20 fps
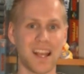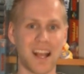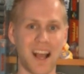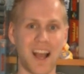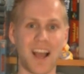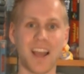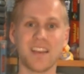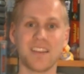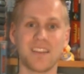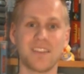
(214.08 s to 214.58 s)

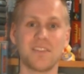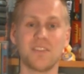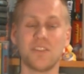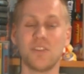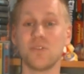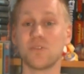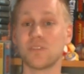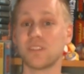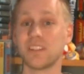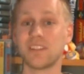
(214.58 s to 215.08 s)
I
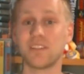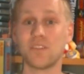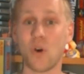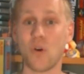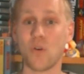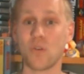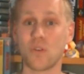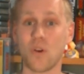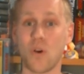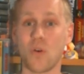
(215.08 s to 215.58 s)
usually
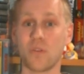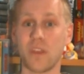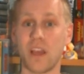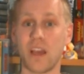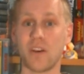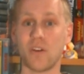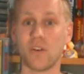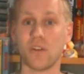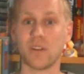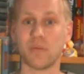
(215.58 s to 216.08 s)
don't go
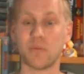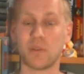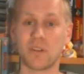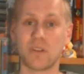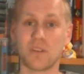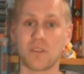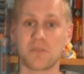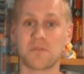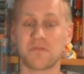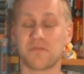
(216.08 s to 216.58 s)
that early
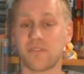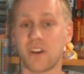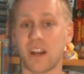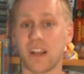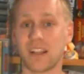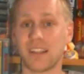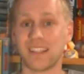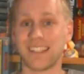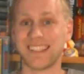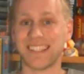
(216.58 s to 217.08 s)
because
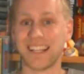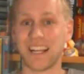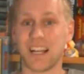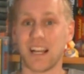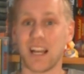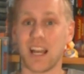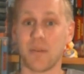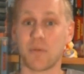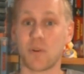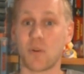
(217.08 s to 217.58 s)
frankly
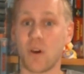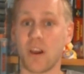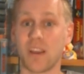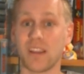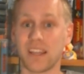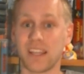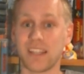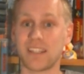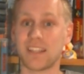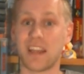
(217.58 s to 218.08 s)
I'm quite
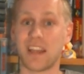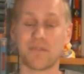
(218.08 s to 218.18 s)
lazy,